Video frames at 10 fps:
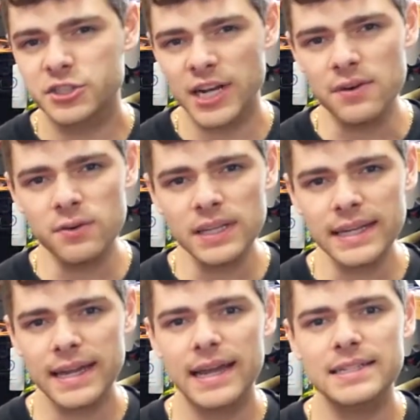
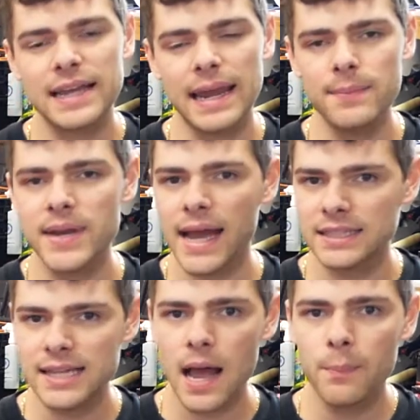generally is aimed
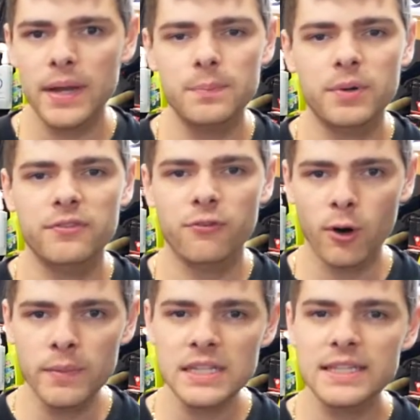at top-end
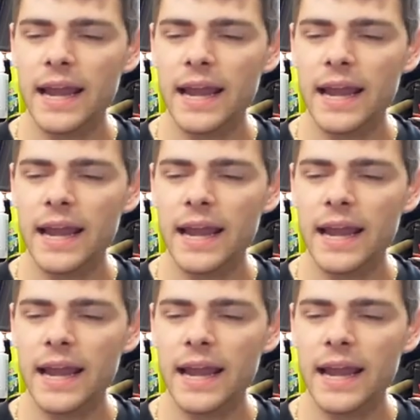performance,